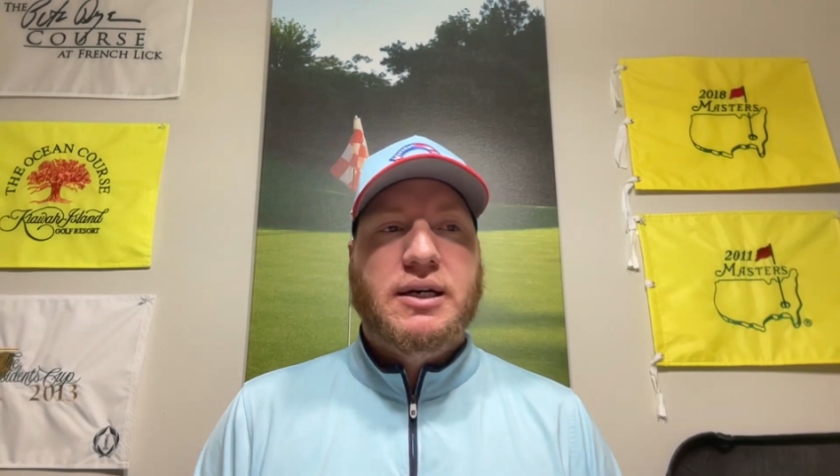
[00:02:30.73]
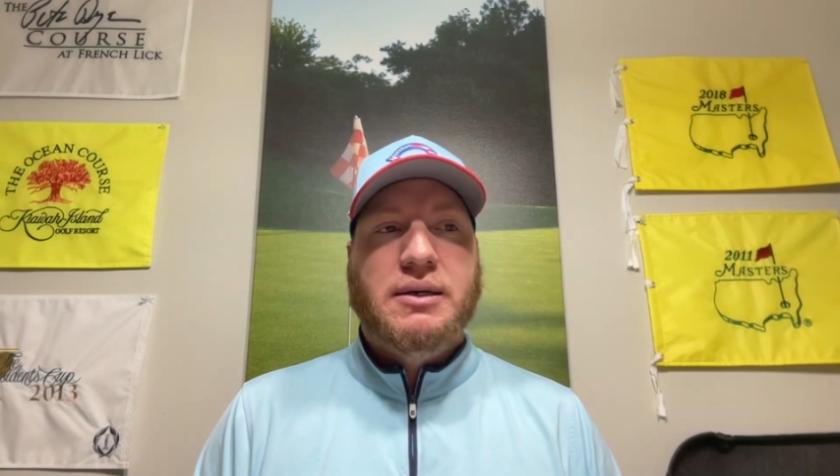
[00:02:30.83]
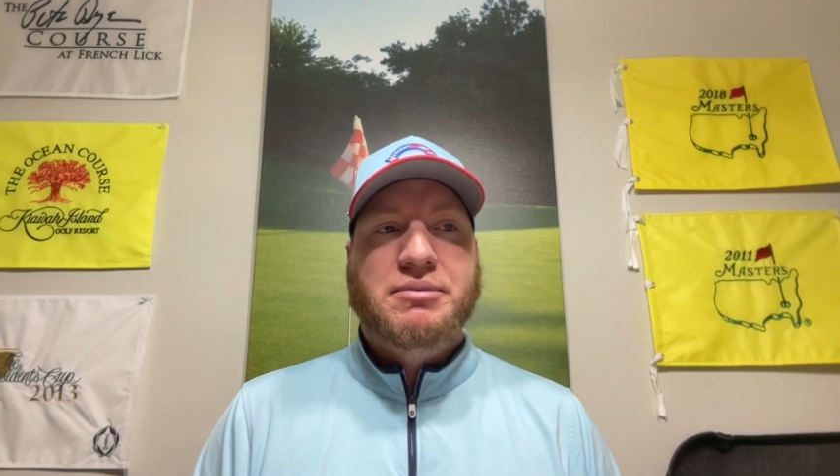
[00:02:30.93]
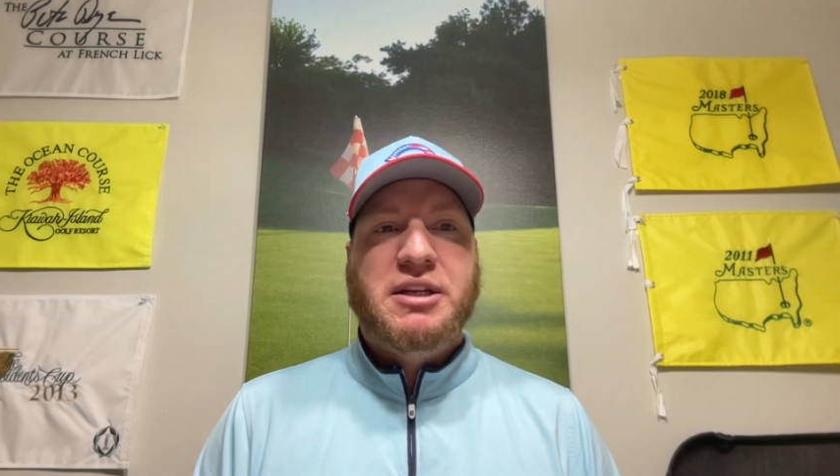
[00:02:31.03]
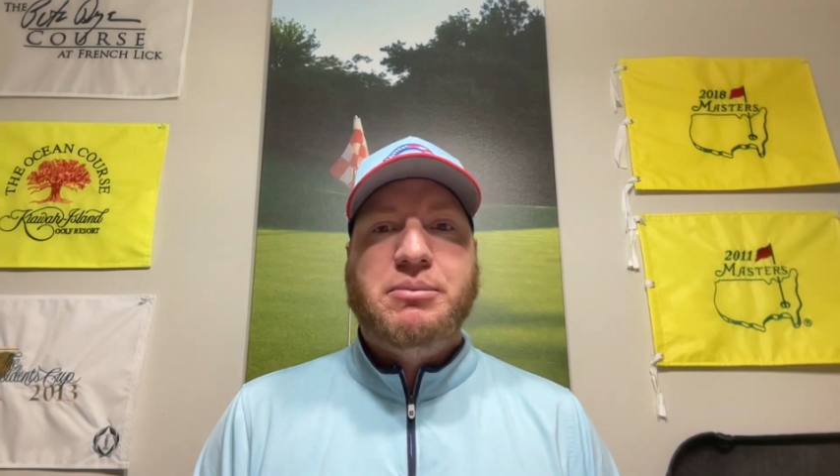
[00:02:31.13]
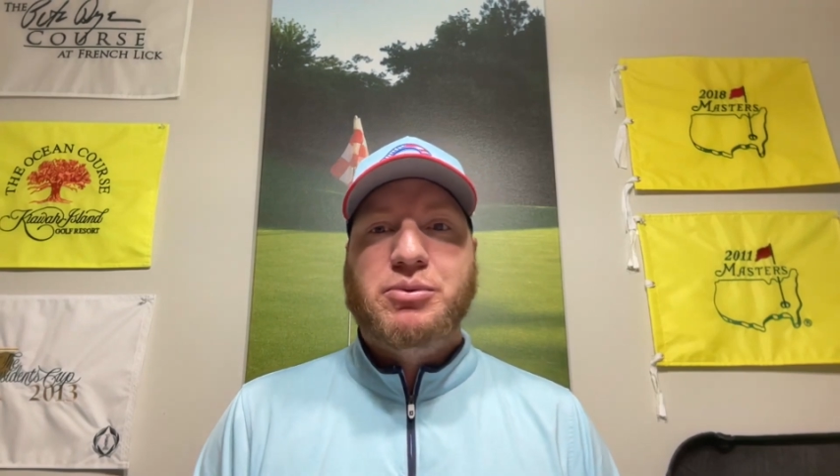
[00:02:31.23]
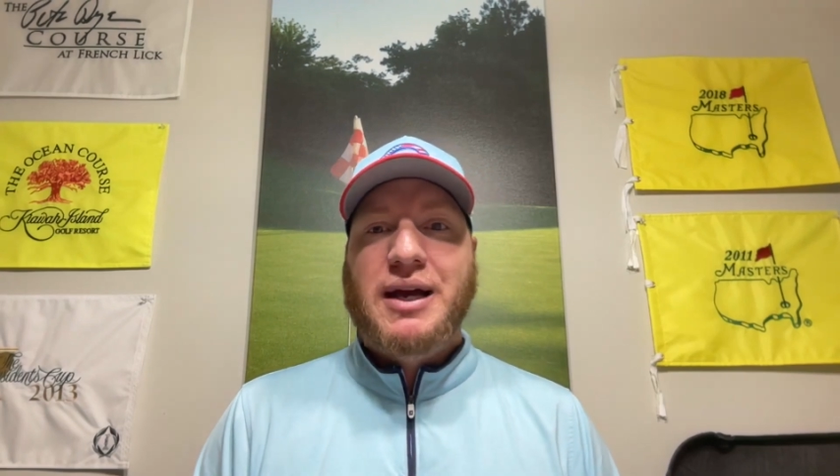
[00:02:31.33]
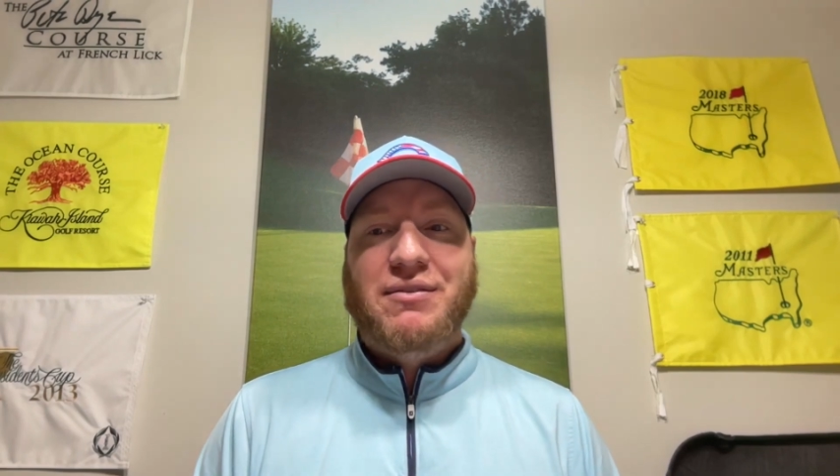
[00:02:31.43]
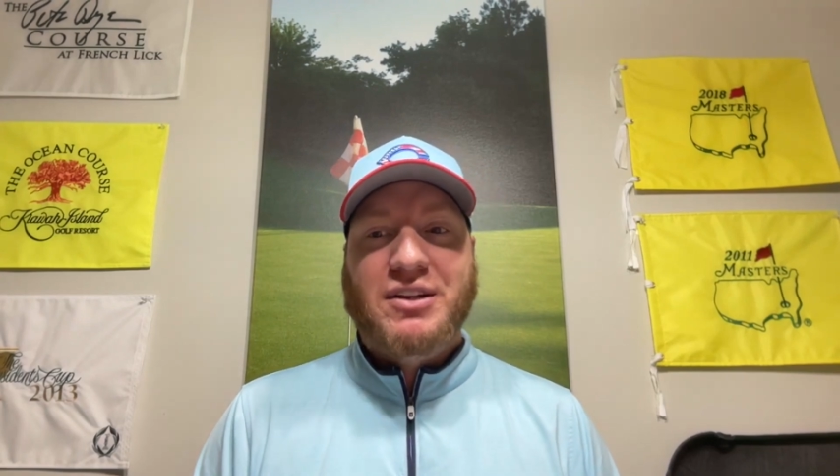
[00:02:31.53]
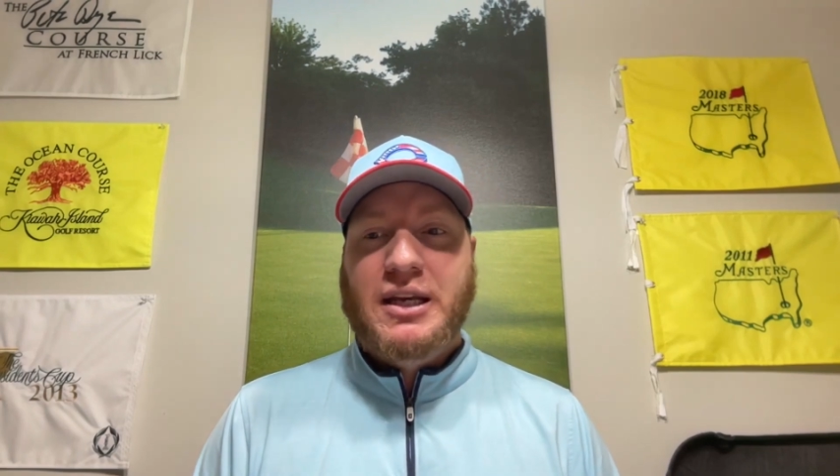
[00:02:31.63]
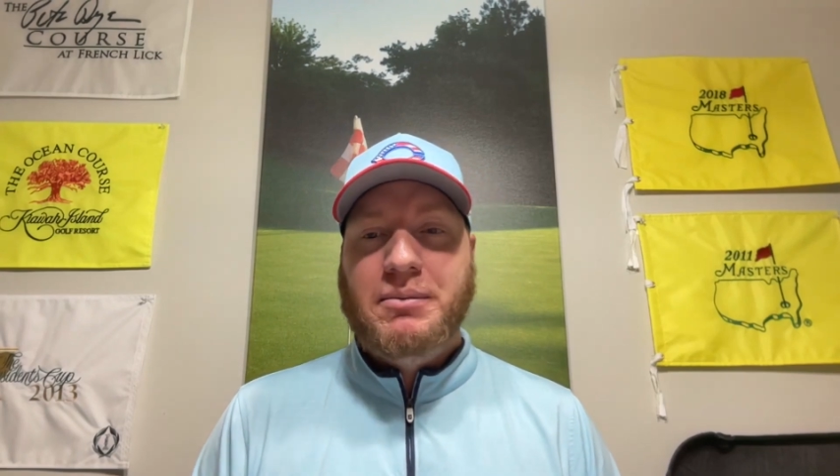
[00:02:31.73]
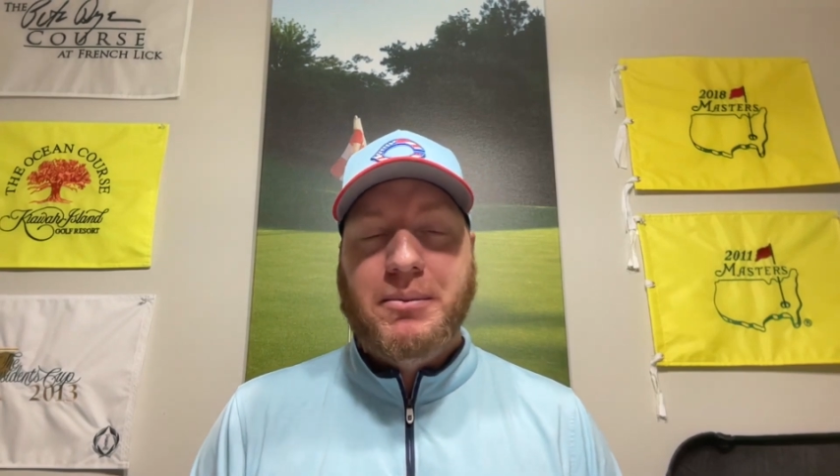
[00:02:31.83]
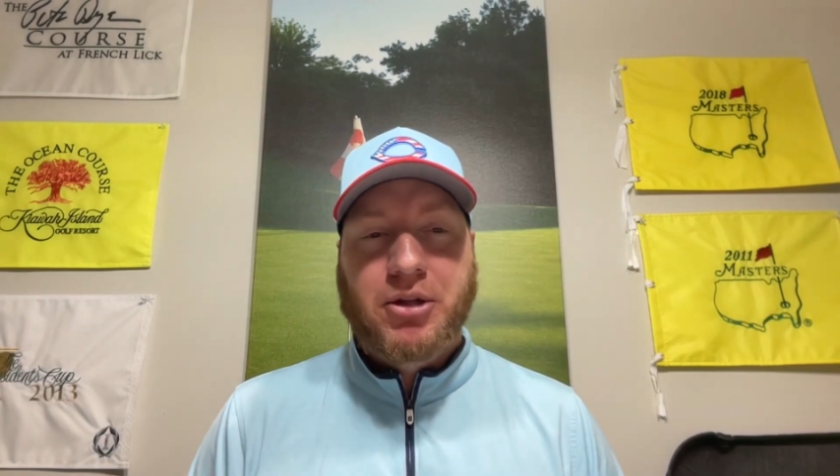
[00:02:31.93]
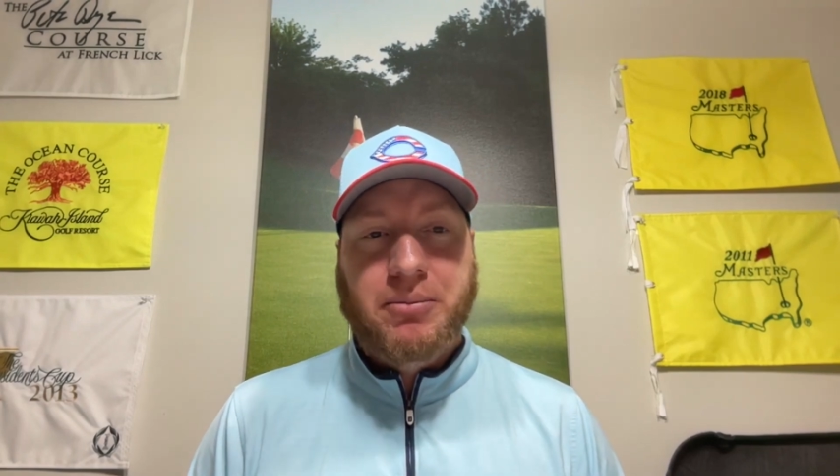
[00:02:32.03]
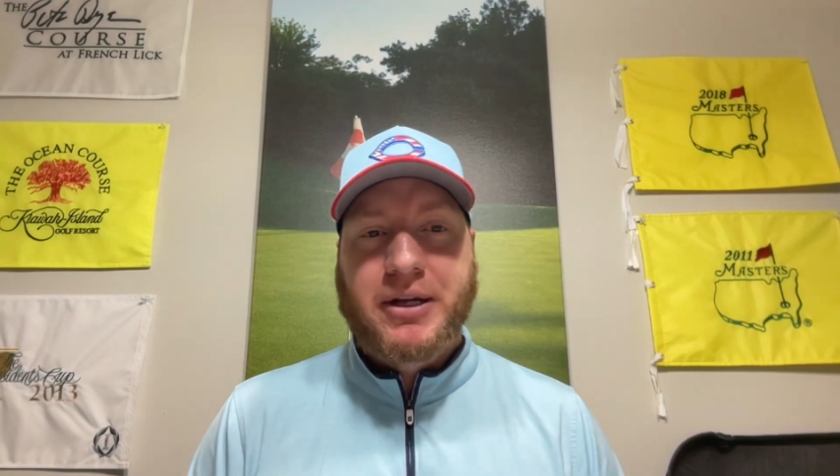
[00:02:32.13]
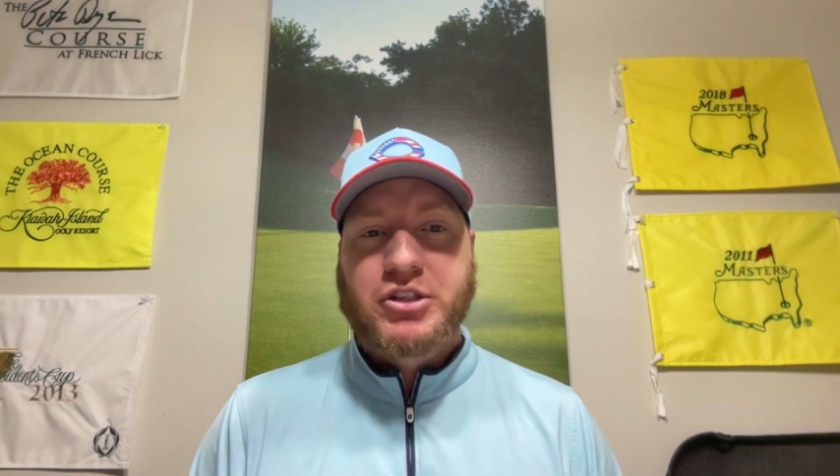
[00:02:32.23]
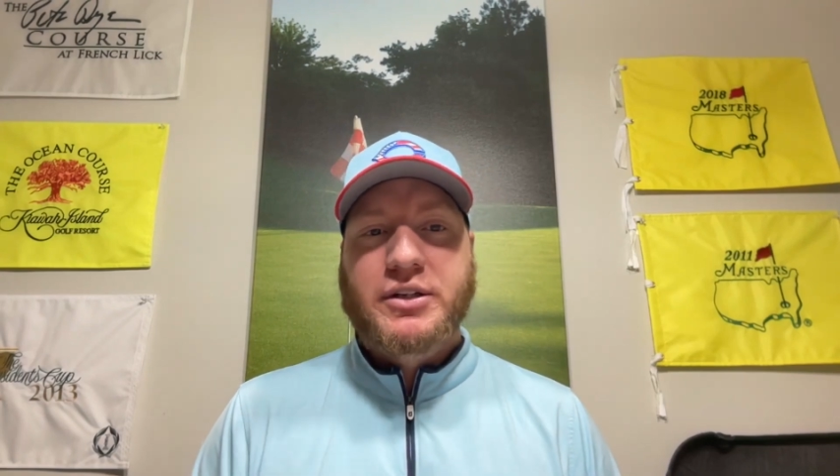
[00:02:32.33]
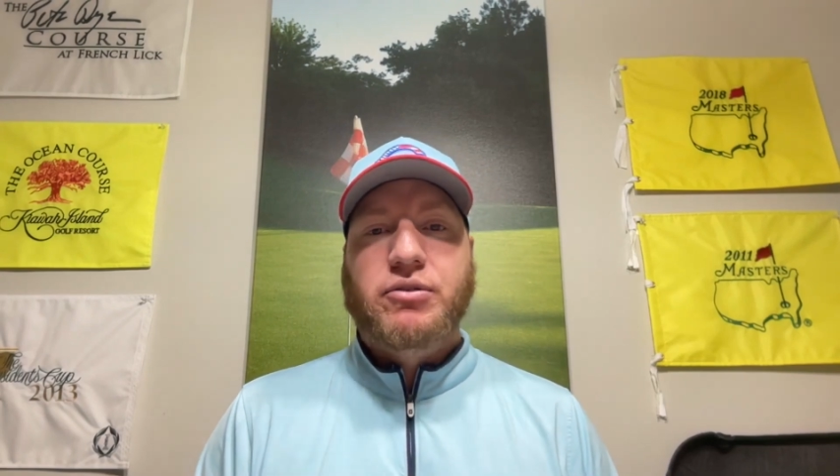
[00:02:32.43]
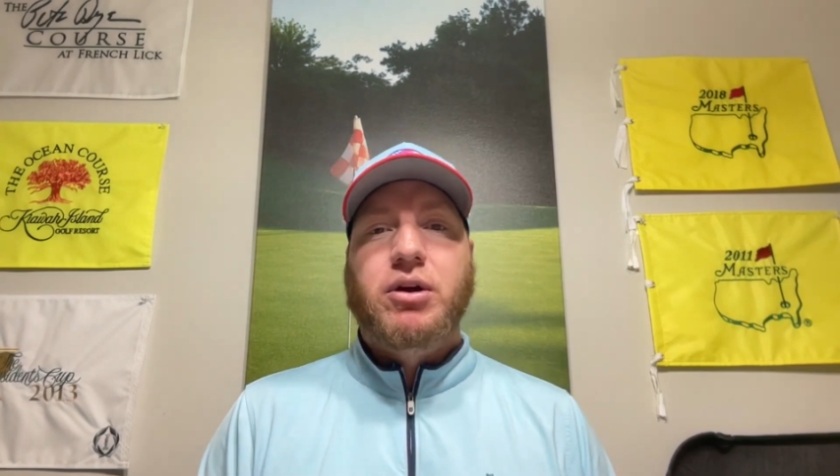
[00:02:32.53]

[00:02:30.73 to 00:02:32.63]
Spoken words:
teams would have to keep them on the major league